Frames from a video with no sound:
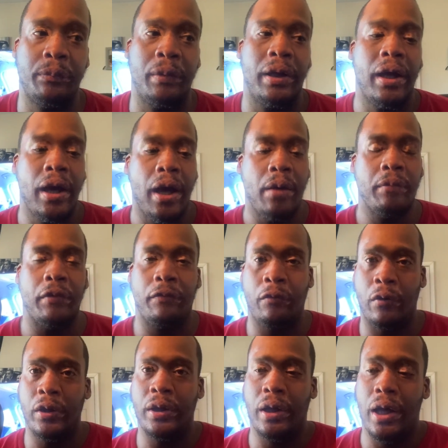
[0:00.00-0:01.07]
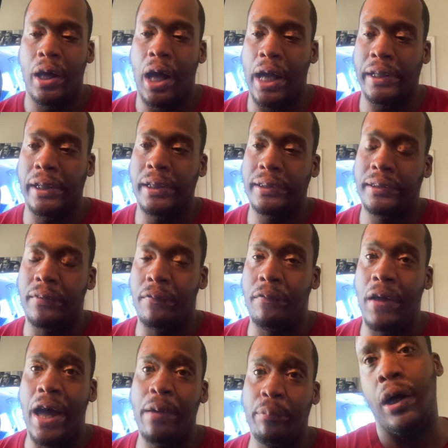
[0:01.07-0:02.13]
But before I get into
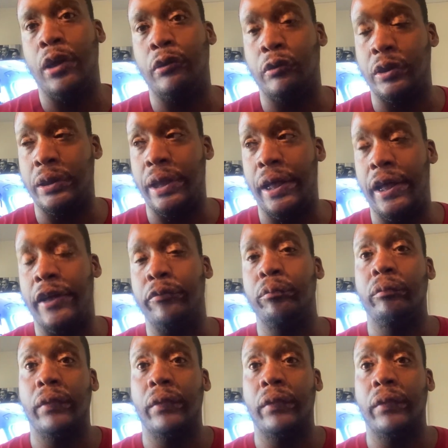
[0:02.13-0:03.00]
that, understand